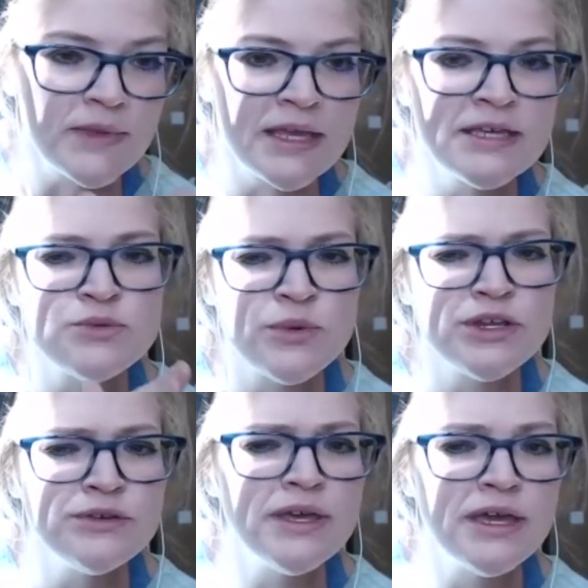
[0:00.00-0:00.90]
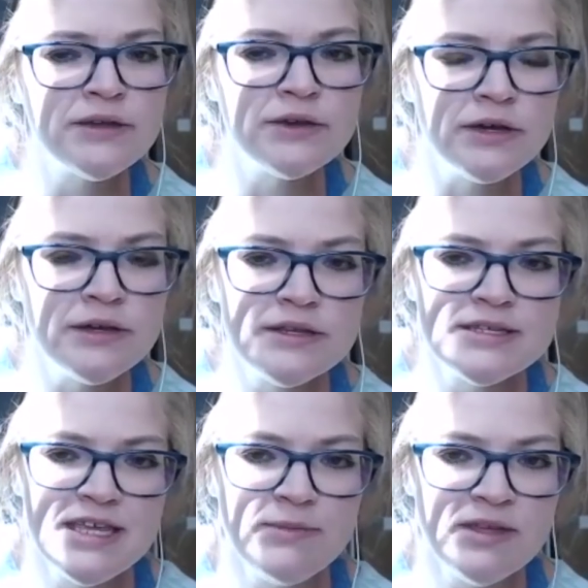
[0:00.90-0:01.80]
is where you get good. The
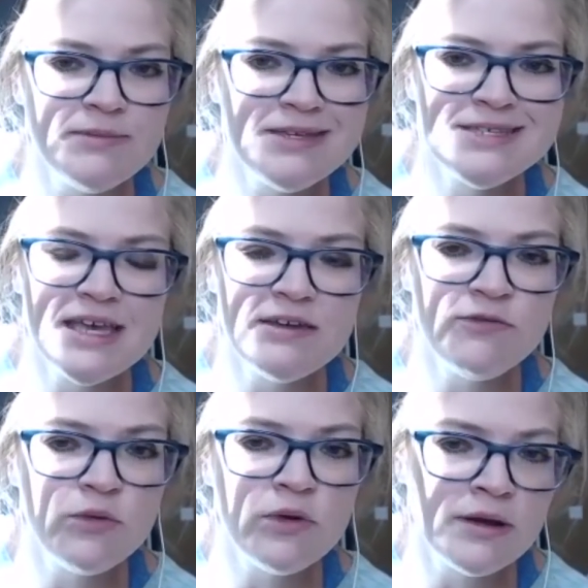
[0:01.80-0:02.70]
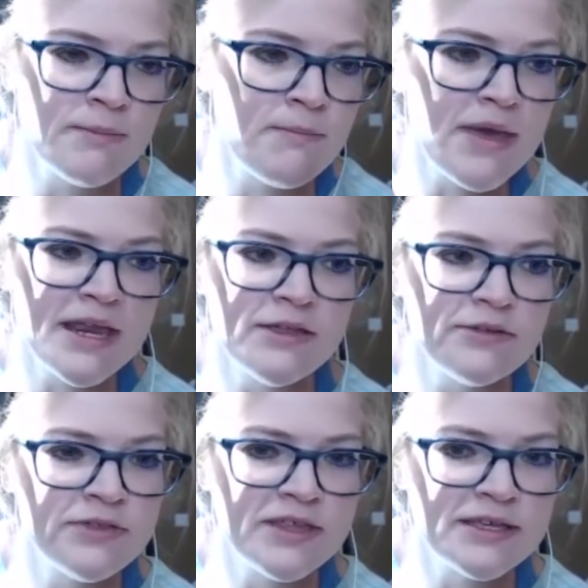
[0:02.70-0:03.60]
same can be said for many other
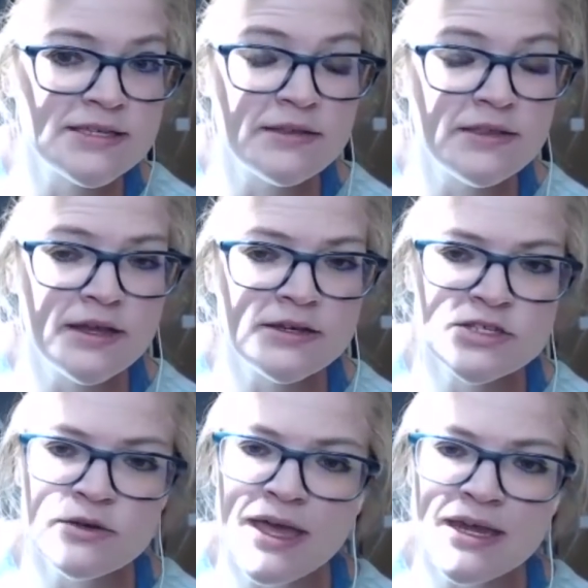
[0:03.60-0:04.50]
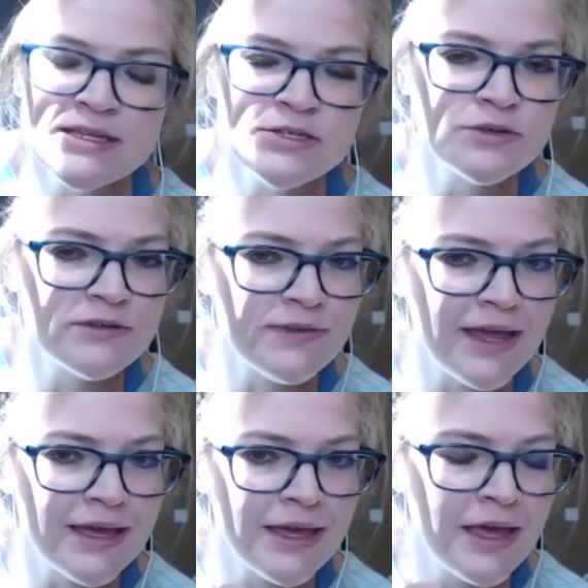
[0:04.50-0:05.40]
things out there. So any sort of
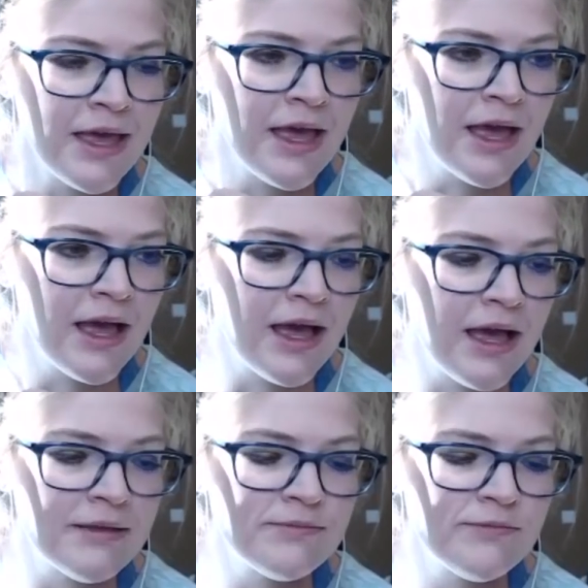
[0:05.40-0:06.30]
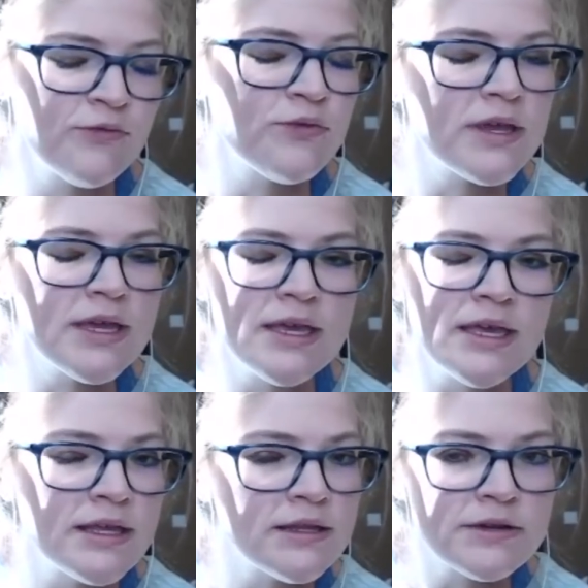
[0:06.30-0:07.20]
like free
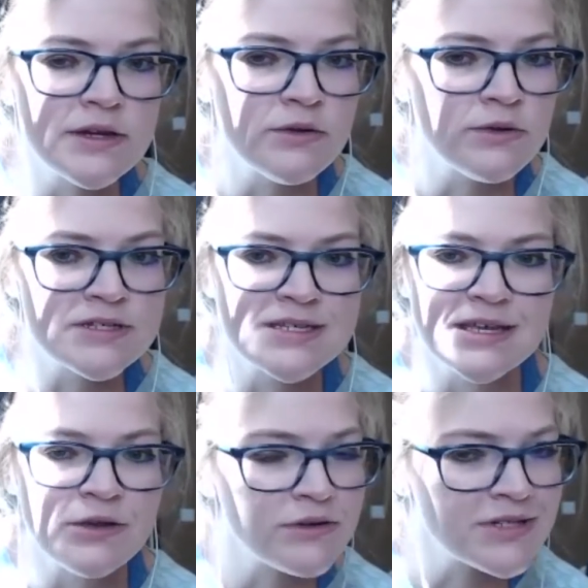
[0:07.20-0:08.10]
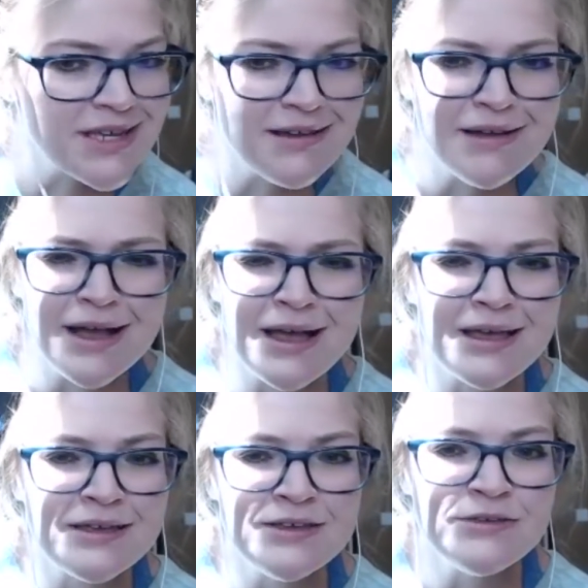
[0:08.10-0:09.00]
e-learning courses like
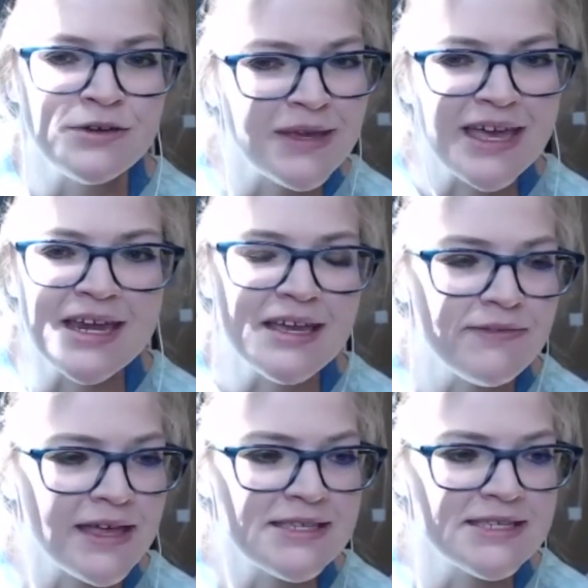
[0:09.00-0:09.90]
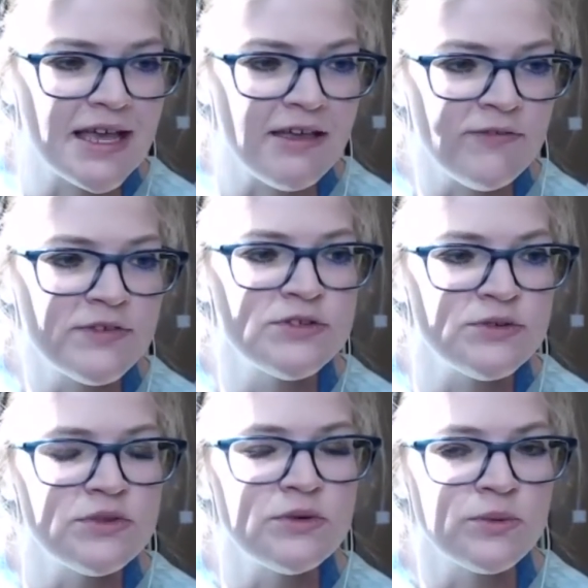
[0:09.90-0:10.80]
Coursera, Udemy, any of that stuff,
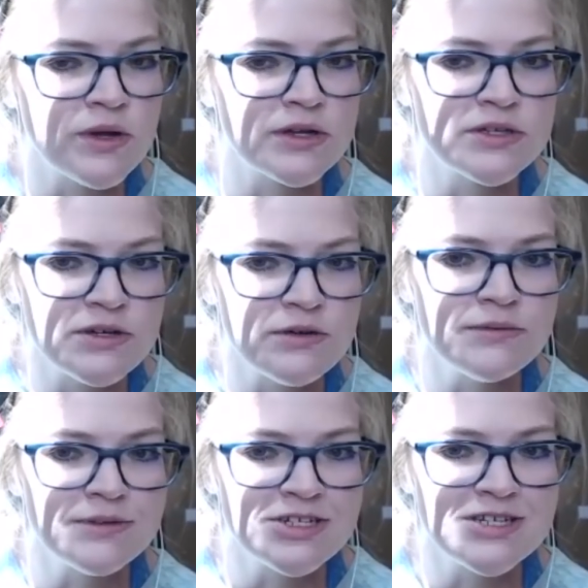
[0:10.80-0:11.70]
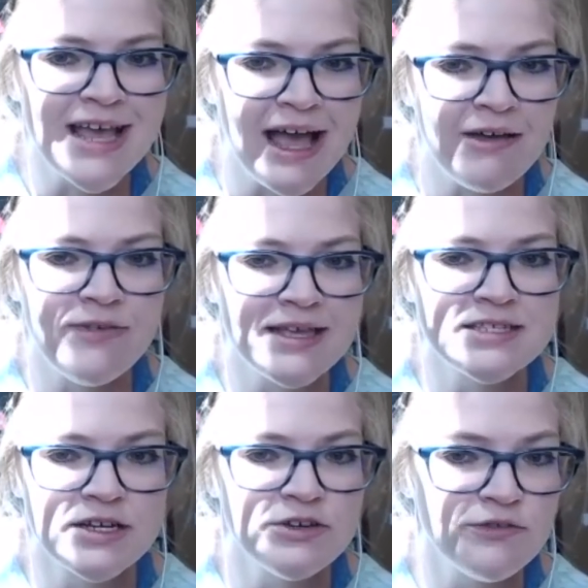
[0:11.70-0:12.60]
do the work. Don't just half-ass
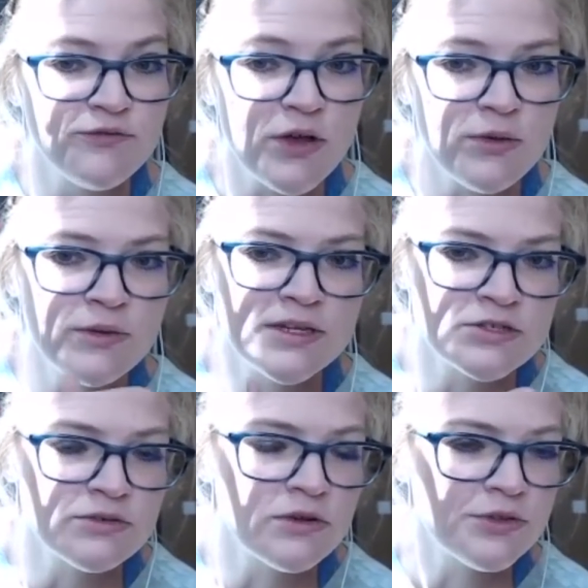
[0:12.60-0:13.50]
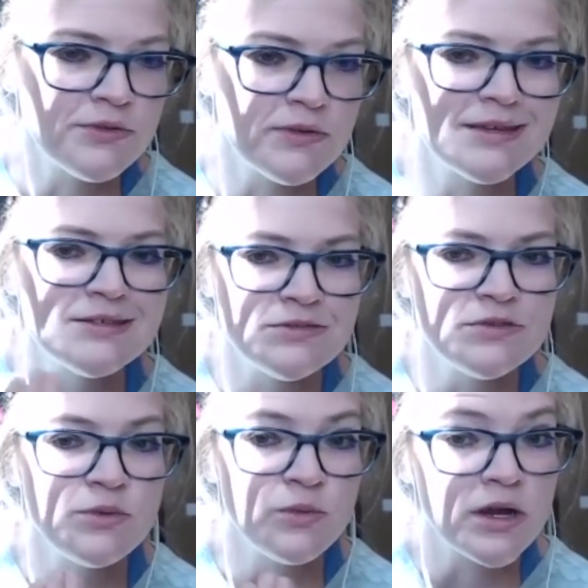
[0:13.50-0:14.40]
it on your phone and scroll through it. Do
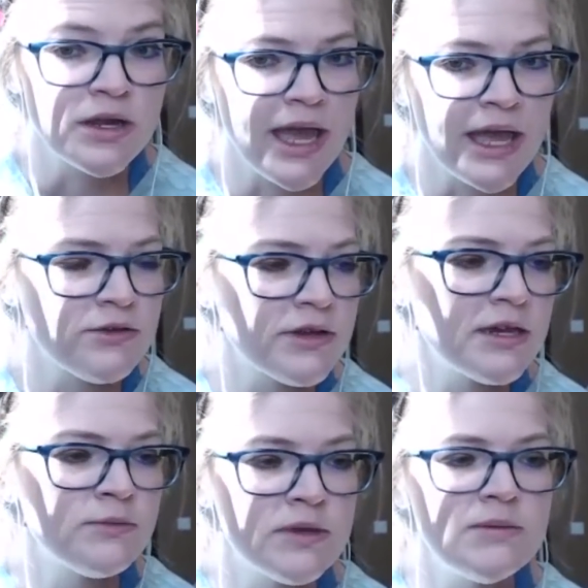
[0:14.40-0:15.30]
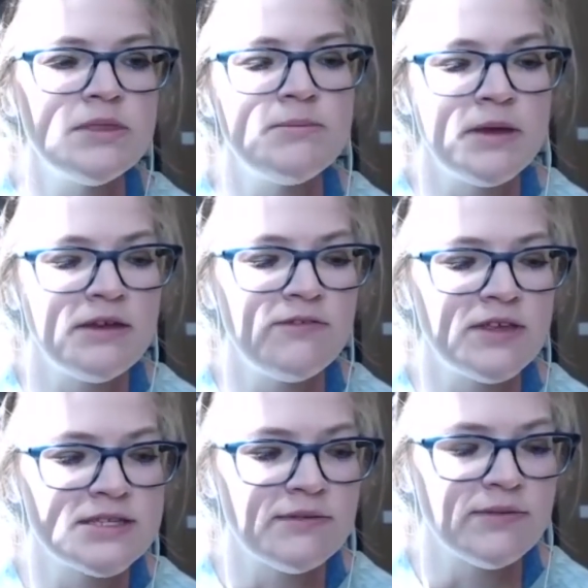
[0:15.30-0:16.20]
the work and you're going to reap the benefits of